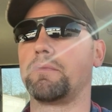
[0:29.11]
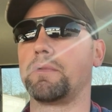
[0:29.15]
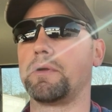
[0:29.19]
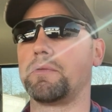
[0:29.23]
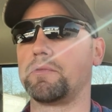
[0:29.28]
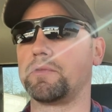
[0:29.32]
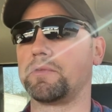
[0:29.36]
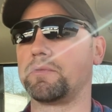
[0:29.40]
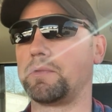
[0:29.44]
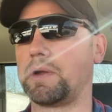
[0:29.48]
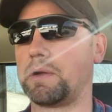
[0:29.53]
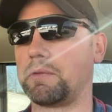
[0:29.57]

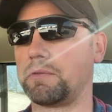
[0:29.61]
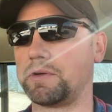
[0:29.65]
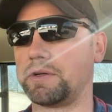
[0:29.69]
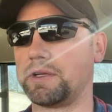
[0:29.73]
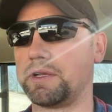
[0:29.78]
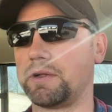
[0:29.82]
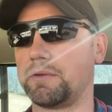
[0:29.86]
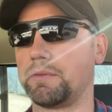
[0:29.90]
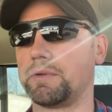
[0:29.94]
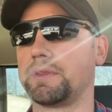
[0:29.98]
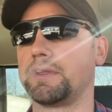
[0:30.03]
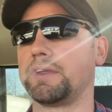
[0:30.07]
We were
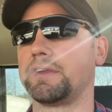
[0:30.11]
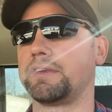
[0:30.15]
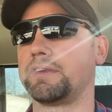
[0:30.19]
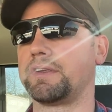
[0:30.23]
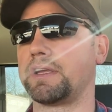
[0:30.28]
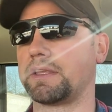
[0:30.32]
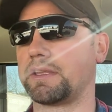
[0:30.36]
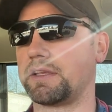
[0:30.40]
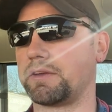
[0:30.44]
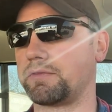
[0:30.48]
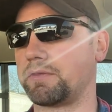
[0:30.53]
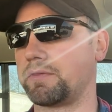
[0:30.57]
dealing with this
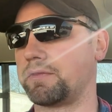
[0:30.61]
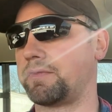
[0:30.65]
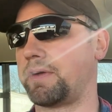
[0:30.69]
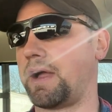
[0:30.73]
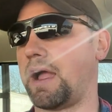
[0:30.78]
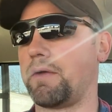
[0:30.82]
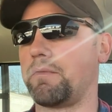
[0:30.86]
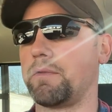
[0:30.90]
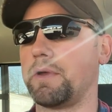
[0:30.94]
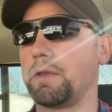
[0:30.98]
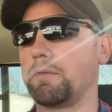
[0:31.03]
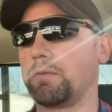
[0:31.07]
sickness for
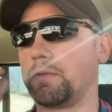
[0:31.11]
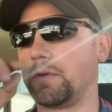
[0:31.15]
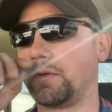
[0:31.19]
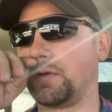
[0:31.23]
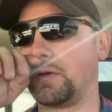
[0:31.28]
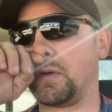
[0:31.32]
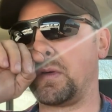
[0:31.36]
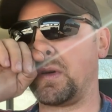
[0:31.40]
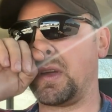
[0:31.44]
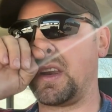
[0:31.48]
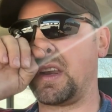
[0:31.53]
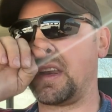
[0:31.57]
5 weeks. We were
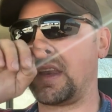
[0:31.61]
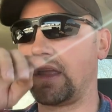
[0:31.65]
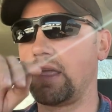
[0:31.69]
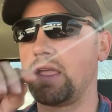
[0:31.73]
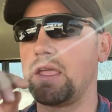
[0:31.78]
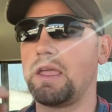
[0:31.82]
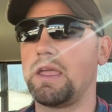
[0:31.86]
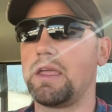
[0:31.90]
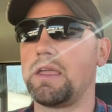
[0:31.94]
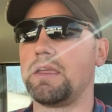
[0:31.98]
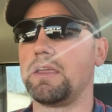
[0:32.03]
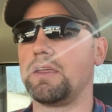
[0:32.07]
doing,
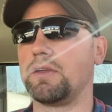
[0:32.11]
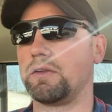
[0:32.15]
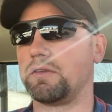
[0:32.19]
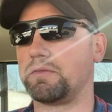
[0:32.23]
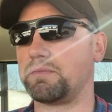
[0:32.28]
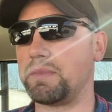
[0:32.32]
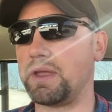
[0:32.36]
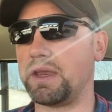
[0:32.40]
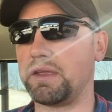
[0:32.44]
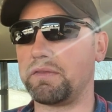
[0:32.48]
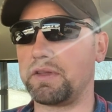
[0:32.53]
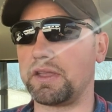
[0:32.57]
you know, as
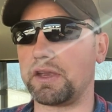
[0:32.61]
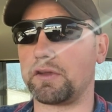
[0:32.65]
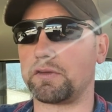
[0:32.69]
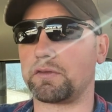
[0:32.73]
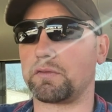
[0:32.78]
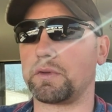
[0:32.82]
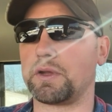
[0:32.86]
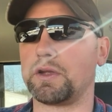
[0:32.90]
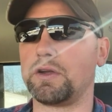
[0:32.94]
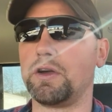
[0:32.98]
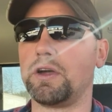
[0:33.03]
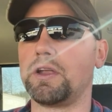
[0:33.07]
many videos as
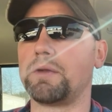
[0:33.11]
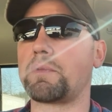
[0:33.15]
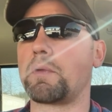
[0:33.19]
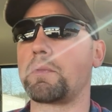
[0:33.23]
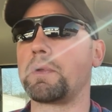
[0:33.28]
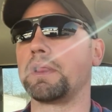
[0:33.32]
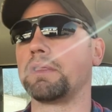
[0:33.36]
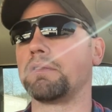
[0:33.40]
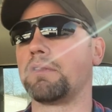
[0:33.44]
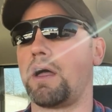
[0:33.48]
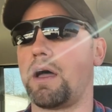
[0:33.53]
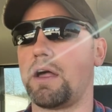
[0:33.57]
we could, but
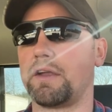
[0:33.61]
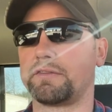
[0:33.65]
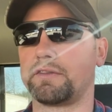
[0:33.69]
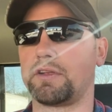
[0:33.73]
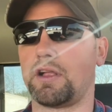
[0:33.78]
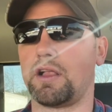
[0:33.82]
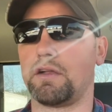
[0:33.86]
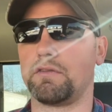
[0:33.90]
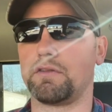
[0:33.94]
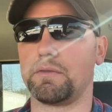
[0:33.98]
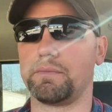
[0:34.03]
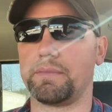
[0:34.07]
we lost
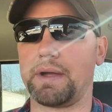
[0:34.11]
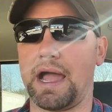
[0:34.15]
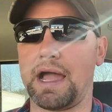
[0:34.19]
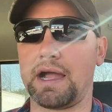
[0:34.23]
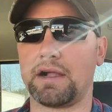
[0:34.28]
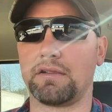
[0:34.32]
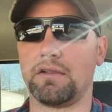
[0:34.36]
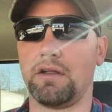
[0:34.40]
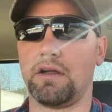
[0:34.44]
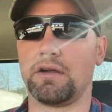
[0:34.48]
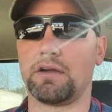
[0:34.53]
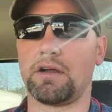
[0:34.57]
all of our
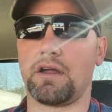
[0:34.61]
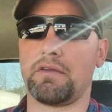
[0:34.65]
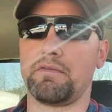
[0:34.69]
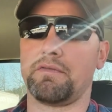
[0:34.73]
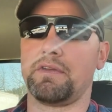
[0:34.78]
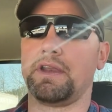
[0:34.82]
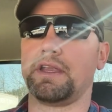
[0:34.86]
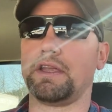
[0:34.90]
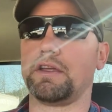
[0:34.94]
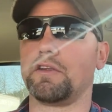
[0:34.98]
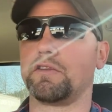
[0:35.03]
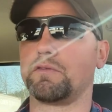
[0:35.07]
backlog on
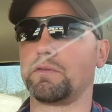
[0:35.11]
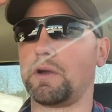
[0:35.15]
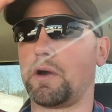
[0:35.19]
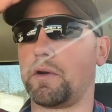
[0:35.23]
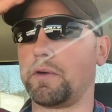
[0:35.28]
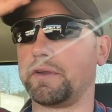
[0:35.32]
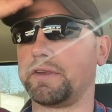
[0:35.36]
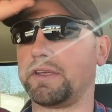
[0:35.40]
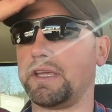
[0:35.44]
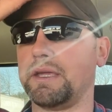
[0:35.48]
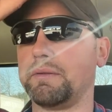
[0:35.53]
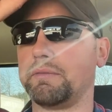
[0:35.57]
videos. We
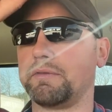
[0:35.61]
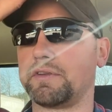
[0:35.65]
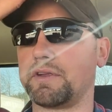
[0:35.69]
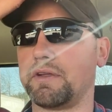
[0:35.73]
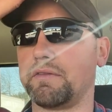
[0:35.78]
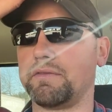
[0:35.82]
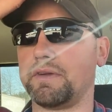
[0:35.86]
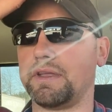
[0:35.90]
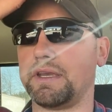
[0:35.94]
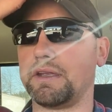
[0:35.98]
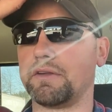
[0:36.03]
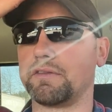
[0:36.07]
always keep
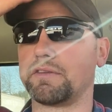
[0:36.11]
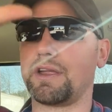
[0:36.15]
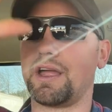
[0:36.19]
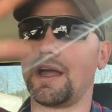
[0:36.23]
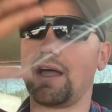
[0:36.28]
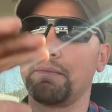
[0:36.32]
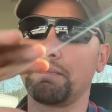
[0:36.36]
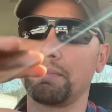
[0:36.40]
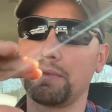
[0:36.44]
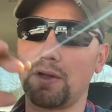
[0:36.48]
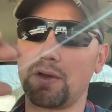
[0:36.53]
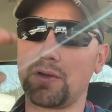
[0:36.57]
some videos
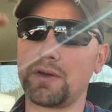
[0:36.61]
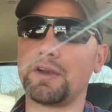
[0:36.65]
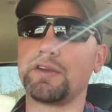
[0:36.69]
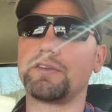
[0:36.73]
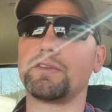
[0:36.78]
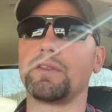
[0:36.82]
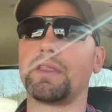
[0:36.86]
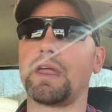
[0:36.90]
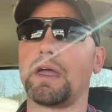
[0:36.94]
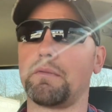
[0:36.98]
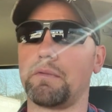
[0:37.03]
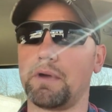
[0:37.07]
uploaded,
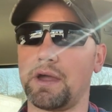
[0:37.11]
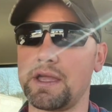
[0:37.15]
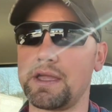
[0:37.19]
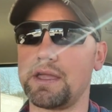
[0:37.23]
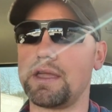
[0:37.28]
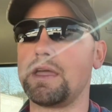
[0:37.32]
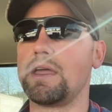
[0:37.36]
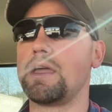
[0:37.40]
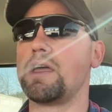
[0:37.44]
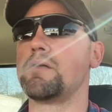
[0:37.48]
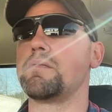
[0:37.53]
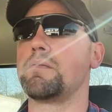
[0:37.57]
so that way
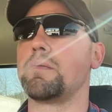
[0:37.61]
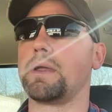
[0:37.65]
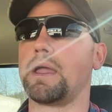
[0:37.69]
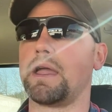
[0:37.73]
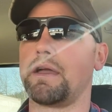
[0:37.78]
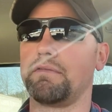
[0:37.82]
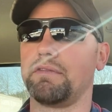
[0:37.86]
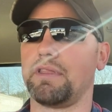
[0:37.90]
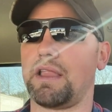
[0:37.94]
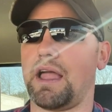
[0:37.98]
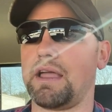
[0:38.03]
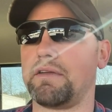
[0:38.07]
when we
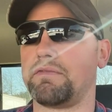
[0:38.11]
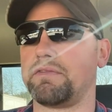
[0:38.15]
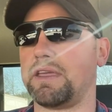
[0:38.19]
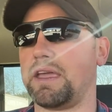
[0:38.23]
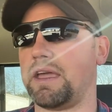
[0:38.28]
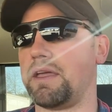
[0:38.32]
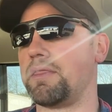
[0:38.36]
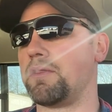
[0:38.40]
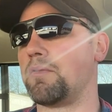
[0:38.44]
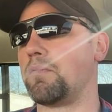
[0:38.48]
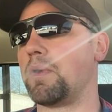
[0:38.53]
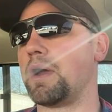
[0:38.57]
have life
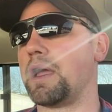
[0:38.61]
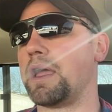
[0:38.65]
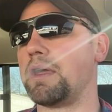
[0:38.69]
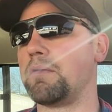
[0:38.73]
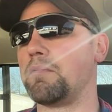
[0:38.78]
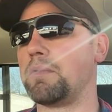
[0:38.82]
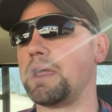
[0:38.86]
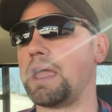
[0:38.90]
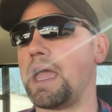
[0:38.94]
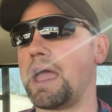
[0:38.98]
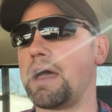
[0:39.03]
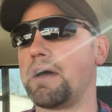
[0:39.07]
get in the way,
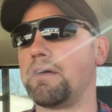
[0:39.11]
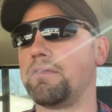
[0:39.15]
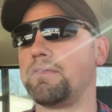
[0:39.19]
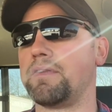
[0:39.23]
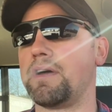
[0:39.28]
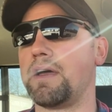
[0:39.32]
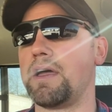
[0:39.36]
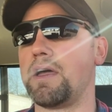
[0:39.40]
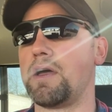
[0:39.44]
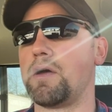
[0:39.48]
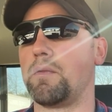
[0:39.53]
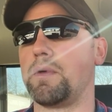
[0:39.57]
we have
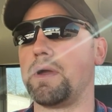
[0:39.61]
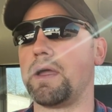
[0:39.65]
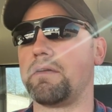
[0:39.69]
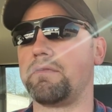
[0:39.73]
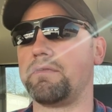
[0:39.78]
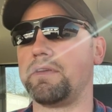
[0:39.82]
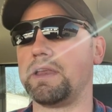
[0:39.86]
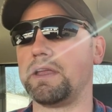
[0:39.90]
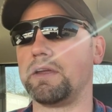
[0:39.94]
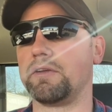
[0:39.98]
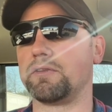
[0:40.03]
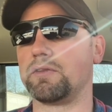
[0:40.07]

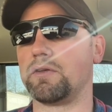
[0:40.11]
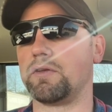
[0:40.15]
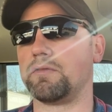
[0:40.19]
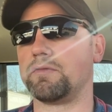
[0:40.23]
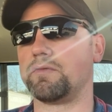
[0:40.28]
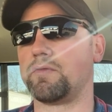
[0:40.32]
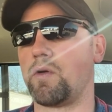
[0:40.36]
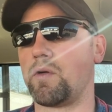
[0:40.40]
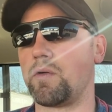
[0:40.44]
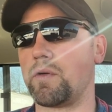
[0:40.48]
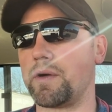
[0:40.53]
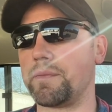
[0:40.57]
videos going
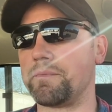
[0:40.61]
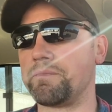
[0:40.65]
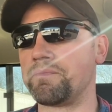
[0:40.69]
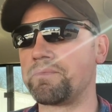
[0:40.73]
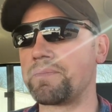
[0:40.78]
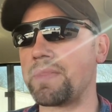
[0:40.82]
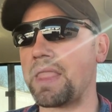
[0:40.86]
forward.